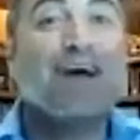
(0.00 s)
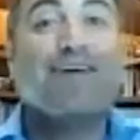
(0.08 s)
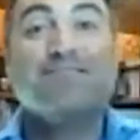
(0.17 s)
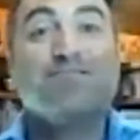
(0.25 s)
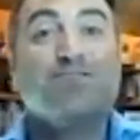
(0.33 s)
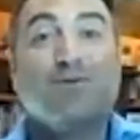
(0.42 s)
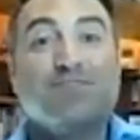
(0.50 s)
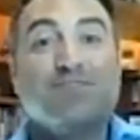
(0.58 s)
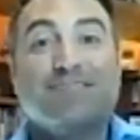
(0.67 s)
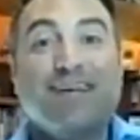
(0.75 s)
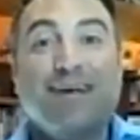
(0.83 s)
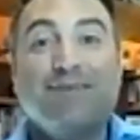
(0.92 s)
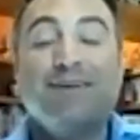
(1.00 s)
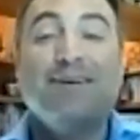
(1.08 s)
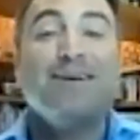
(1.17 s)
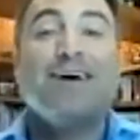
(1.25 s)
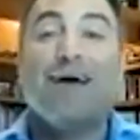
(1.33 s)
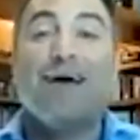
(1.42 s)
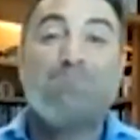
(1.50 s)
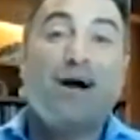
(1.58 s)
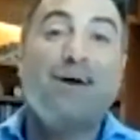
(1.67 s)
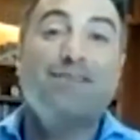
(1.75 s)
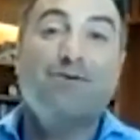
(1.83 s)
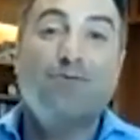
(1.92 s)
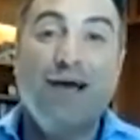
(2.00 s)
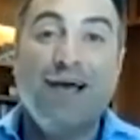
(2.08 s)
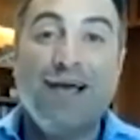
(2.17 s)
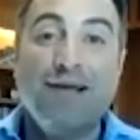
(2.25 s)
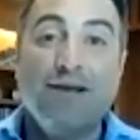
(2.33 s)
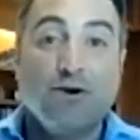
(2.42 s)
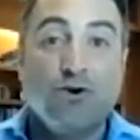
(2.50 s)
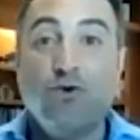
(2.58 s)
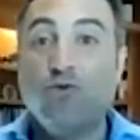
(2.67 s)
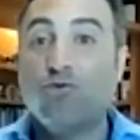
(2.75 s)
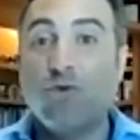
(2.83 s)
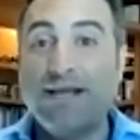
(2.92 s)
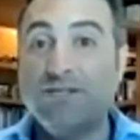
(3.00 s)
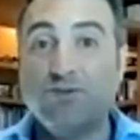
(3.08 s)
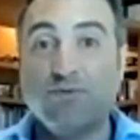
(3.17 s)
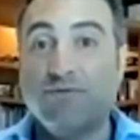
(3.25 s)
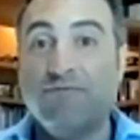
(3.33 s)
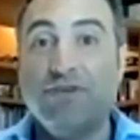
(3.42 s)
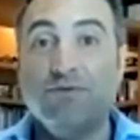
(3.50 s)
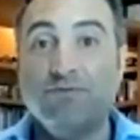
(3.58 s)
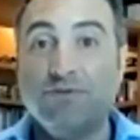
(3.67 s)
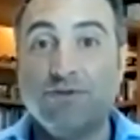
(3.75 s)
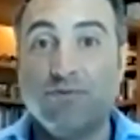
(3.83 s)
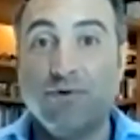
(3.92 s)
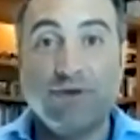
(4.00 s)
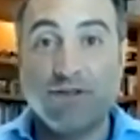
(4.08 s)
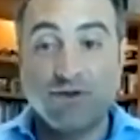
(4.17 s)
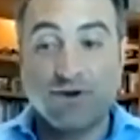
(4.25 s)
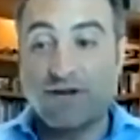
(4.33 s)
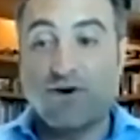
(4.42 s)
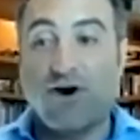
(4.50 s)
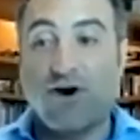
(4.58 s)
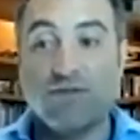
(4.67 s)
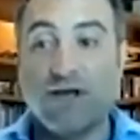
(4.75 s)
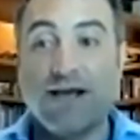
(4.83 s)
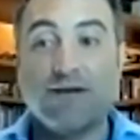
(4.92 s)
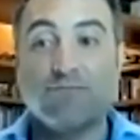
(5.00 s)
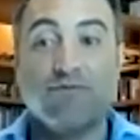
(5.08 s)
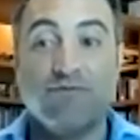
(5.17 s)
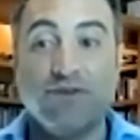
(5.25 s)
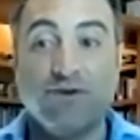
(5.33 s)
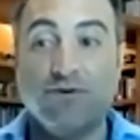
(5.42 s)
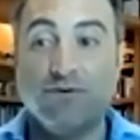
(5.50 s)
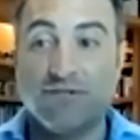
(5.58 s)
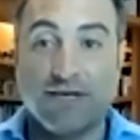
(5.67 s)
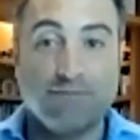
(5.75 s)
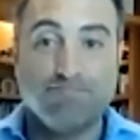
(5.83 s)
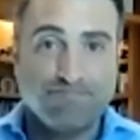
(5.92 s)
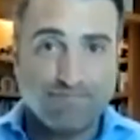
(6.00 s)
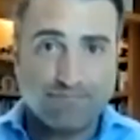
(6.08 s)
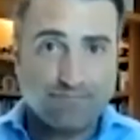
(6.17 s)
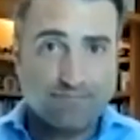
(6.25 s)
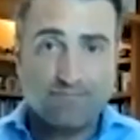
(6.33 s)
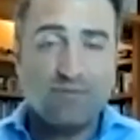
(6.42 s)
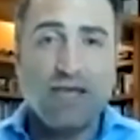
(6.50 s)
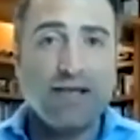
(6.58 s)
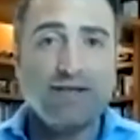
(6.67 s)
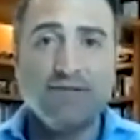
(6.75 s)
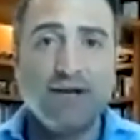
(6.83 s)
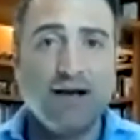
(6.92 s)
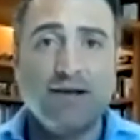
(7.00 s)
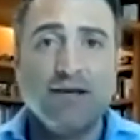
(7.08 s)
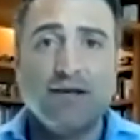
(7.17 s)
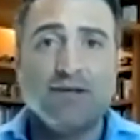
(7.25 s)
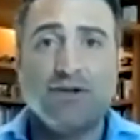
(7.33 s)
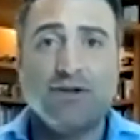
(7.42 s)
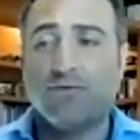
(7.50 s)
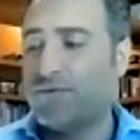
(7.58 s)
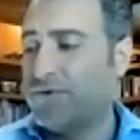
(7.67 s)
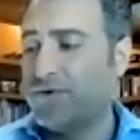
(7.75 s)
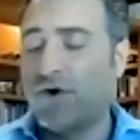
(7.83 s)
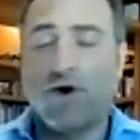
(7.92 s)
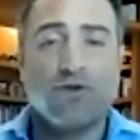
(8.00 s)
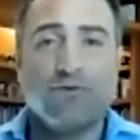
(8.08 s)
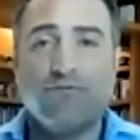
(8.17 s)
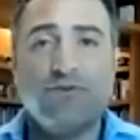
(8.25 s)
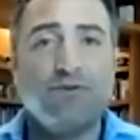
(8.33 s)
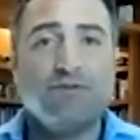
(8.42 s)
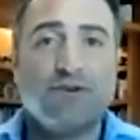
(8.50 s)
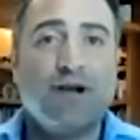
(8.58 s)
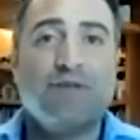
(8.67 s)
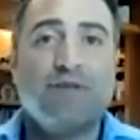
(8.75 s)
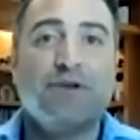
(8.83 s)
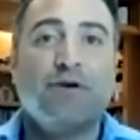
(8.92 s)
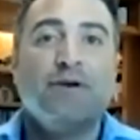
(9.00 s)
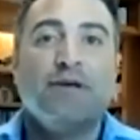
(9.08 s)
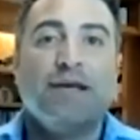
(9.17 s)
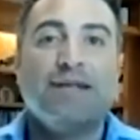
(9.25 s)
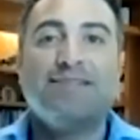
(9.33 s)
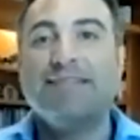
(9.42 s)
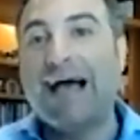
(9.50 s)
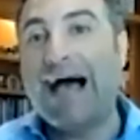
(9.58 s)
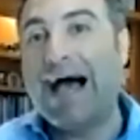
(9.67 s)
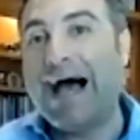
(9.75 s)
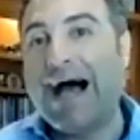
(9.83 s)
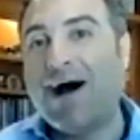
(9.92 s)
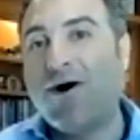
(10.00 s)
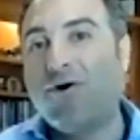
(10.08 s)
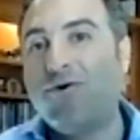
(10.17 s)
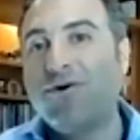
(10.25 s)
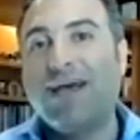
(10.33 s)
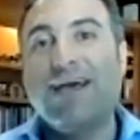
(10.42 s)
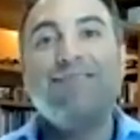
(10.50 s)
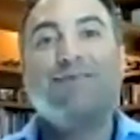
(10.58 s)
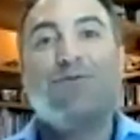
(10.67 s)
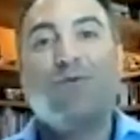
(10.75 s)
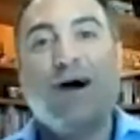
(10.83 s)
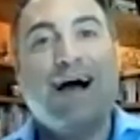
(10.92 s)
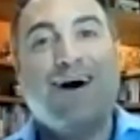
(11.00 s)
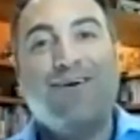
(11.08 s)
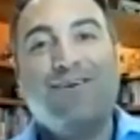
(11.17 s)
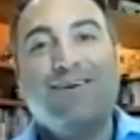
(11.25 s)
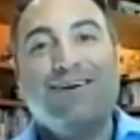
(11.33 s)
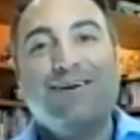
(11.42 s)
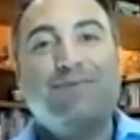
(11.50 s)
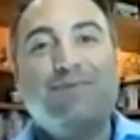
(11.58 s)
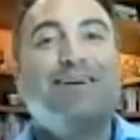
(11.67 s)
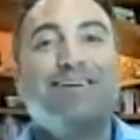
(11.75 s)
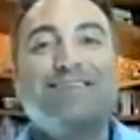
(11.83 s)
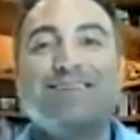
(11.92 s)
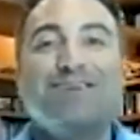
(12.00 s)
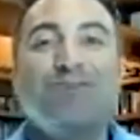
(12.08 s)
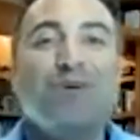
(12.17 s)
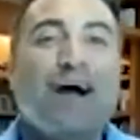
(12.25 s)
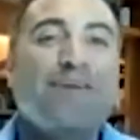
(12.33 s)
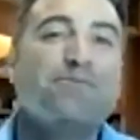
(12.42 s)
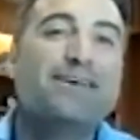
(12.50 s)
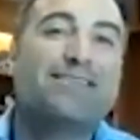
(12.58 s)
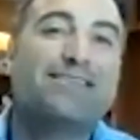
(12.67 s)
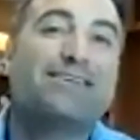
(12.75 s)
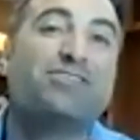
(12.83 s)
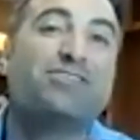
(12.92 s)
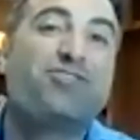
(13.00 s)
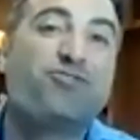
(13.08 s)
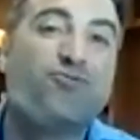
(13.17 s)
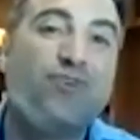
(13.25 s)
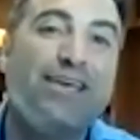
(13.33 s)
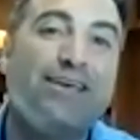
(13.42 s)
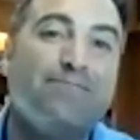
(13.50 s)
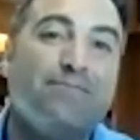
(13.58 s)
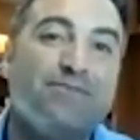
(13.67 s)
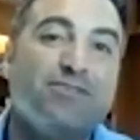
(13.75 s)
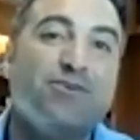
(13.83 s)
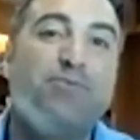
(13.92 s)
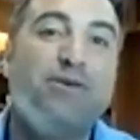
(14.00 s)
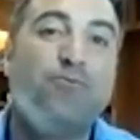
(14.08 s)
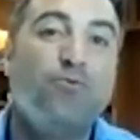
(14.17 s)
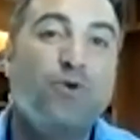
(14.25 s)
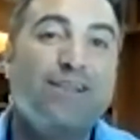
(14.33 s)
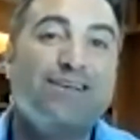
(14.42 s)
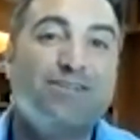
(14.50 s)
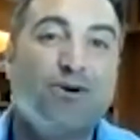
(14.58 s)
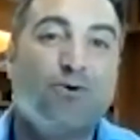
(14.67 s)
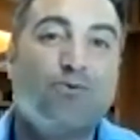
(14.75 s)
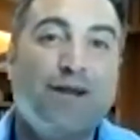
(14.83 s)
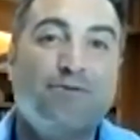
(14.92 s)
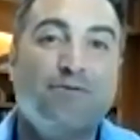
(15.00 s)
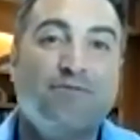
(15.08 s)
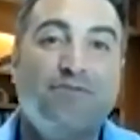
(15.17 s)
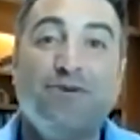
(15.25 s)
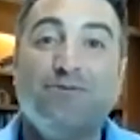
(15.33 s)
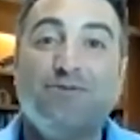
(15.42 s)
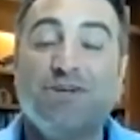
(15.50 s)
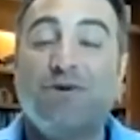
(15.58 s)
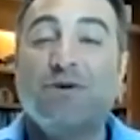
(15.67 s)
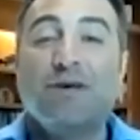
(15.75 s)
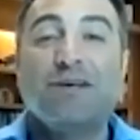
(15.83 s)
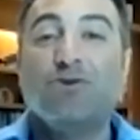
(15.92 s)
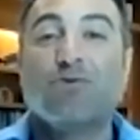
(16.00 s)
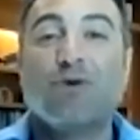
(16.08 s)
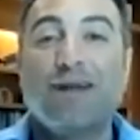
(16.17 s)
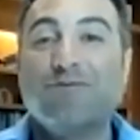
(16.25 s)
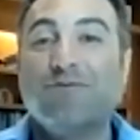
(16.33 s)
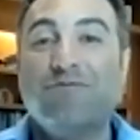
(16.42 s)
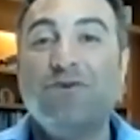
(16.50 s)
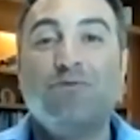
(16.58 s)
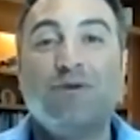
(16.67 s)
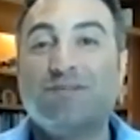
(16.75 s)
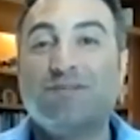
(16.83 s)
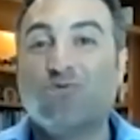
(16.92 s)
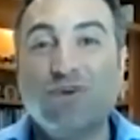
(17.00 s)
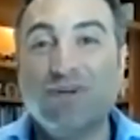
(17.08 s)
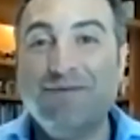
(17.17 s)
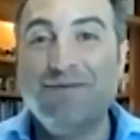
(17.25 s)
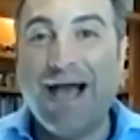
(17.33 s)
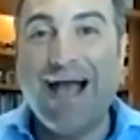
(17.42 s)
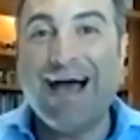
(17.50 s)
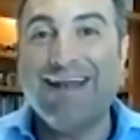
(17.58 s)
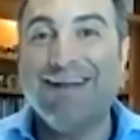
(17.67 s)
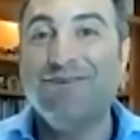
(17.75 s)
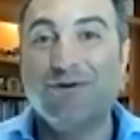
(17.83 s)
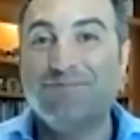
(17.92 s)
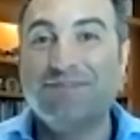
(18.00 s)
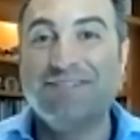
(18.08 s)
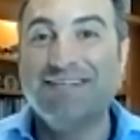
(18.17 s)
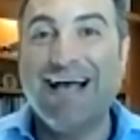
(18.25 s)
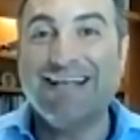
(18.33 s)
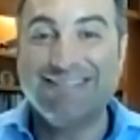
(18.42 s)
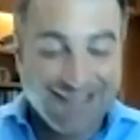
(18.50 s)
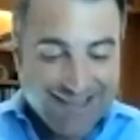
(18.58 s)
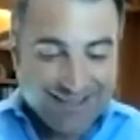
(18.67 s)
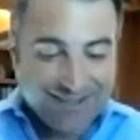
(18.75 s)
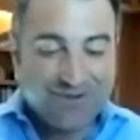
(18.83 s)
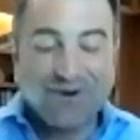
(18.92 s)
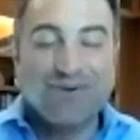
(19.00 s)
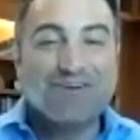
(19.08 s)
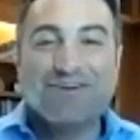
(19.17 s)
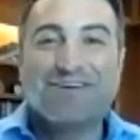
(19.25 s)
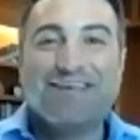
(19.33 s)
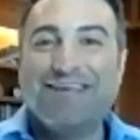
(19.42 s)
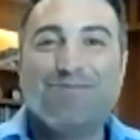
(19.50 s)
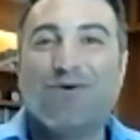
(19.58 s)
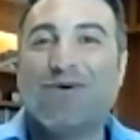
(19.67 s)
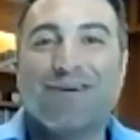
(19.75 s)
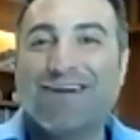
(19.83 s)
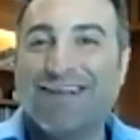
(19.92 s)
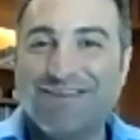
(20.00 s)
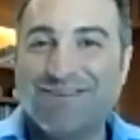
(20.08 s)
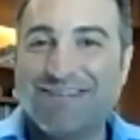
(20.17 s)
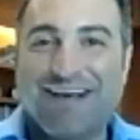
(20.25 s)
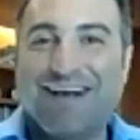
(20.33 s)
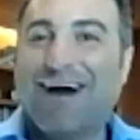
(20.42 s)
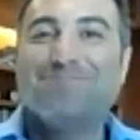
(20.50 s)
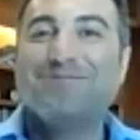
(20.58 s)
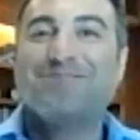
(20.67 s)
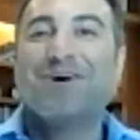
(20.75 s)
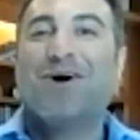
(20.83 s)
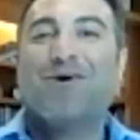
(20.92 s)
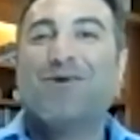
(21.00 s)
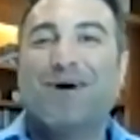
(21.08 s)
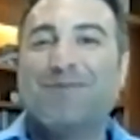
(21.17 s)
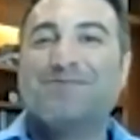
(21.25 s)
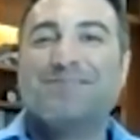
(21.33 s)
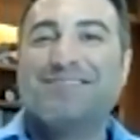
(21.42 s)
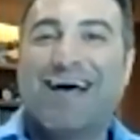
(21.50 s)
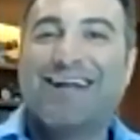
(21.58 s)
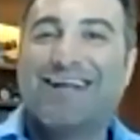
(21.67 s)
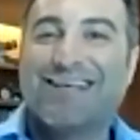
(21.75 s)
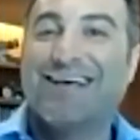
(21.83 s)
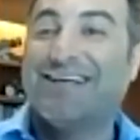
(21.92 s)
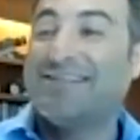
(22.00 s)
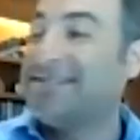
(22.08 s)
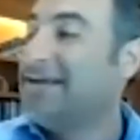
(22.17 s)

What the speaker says: so much excitement. And by the way, who writes reviews? When we look at online reviews and all the reviews that are out there, it's the ow and the wow. Because you have to be at the extreme to be willing to go write a review. So you write a review when it's really bad and you're upset. You go to your keyboard and you say, I'm so upset at this